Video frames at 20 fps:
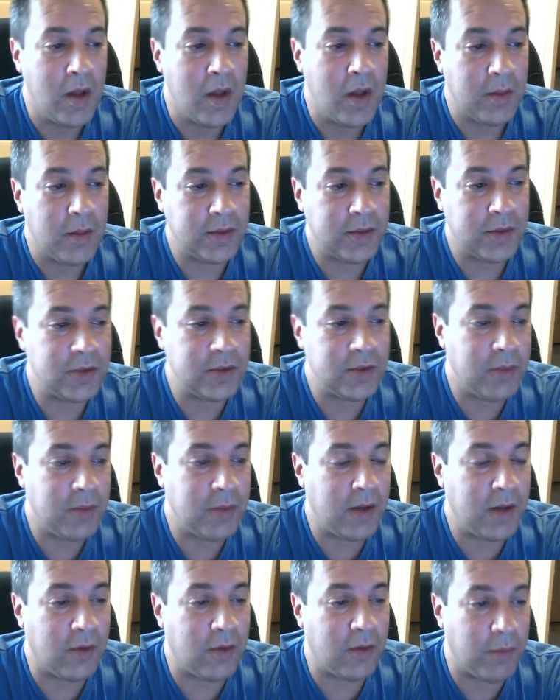But this is
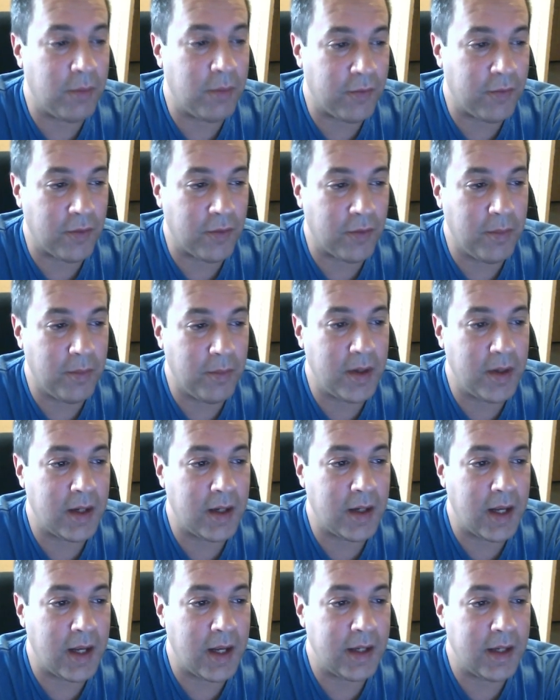mainly going to be for the
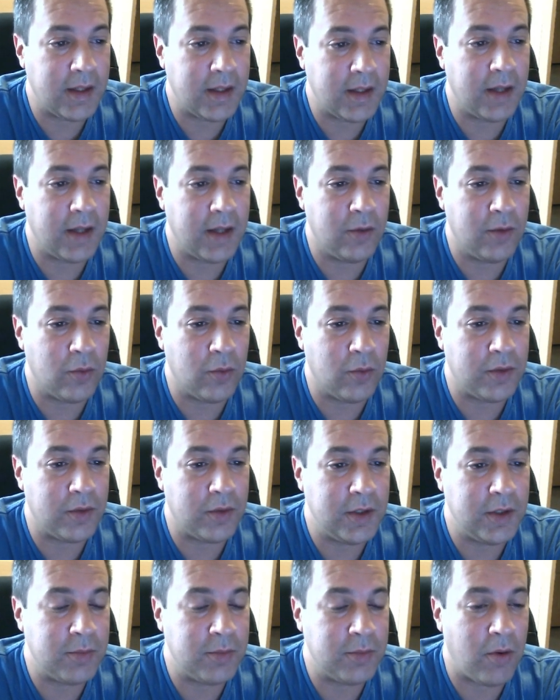mid-Atlantic and the
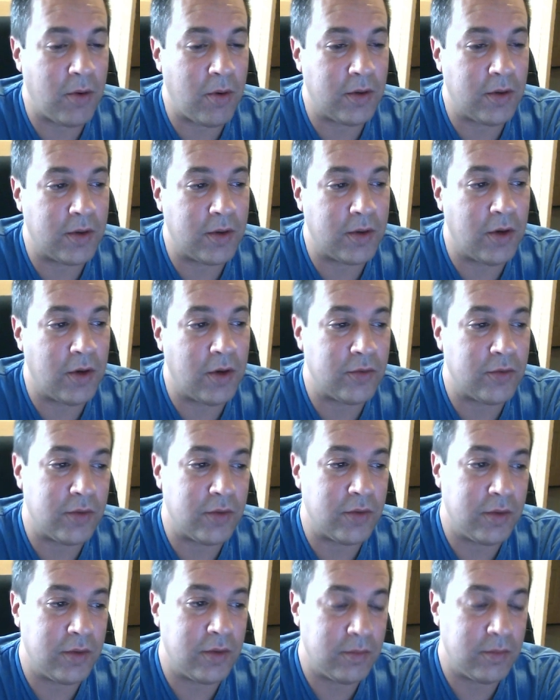northeast part of the
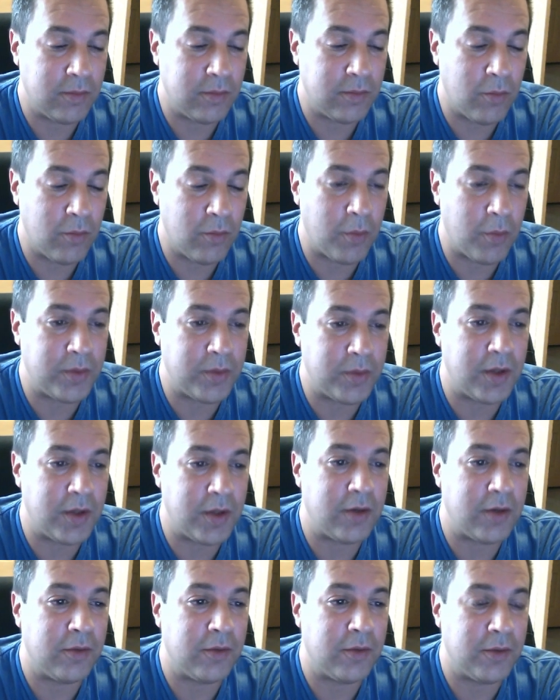country, more
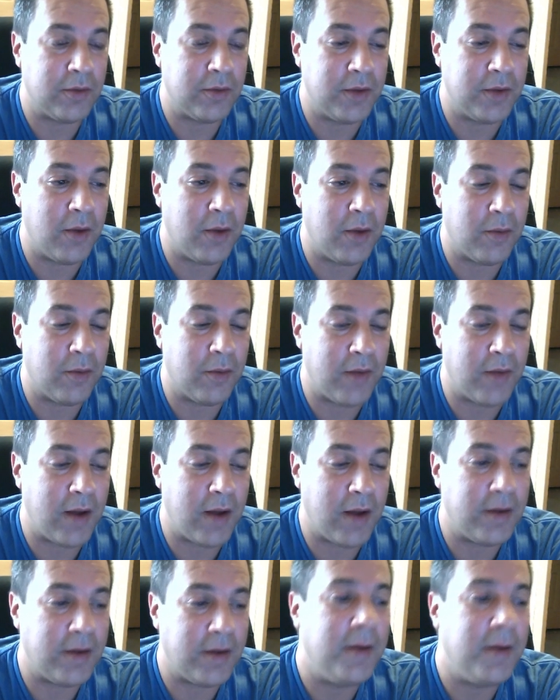particular the Delaware
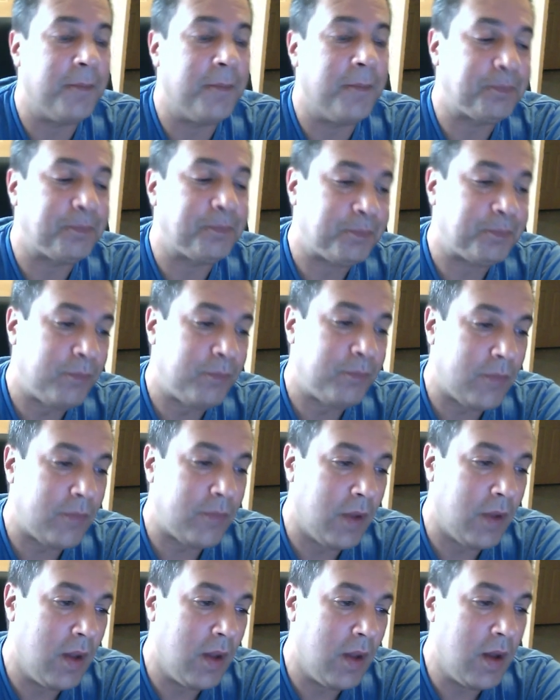Valley.
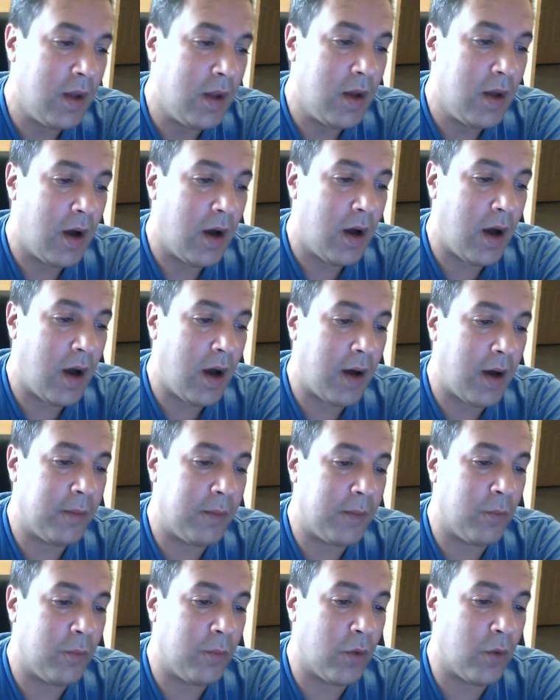
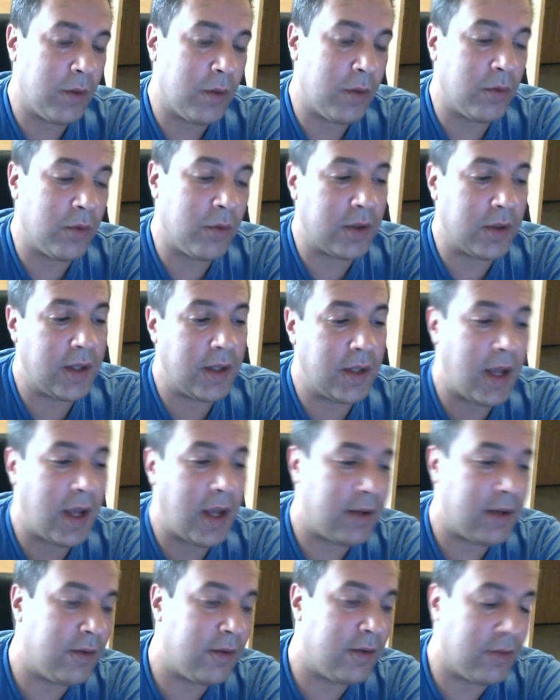What I'm looking
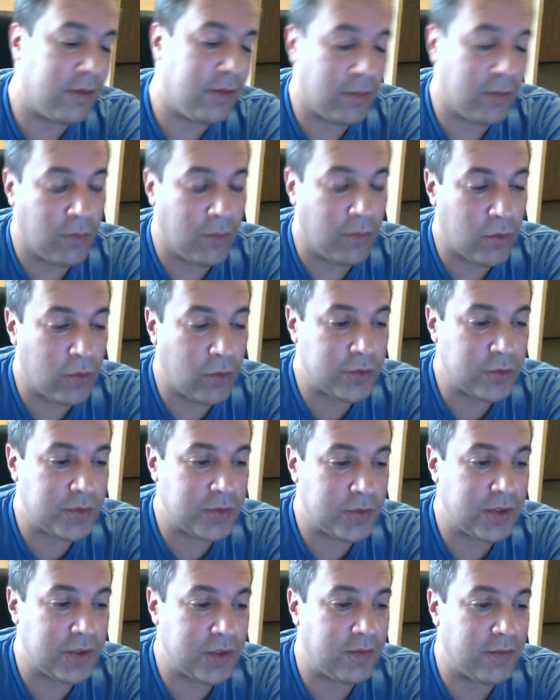at more
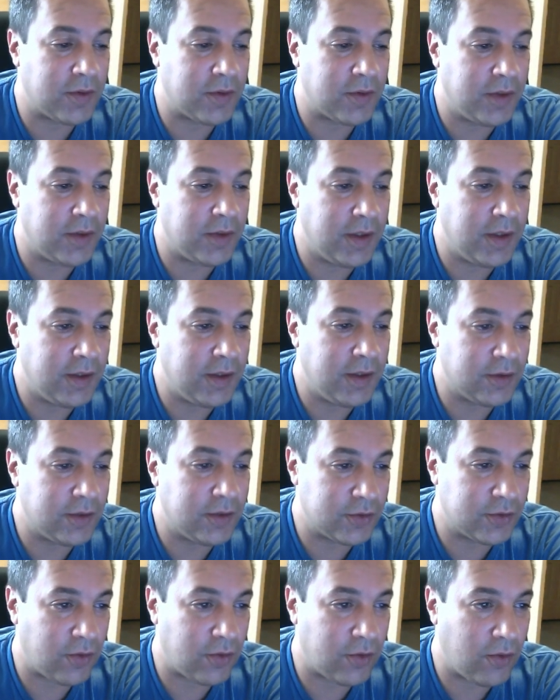specifically to
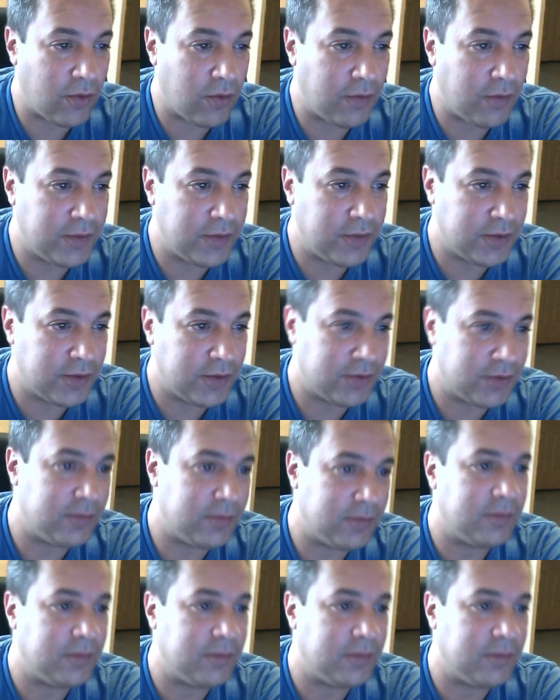start off this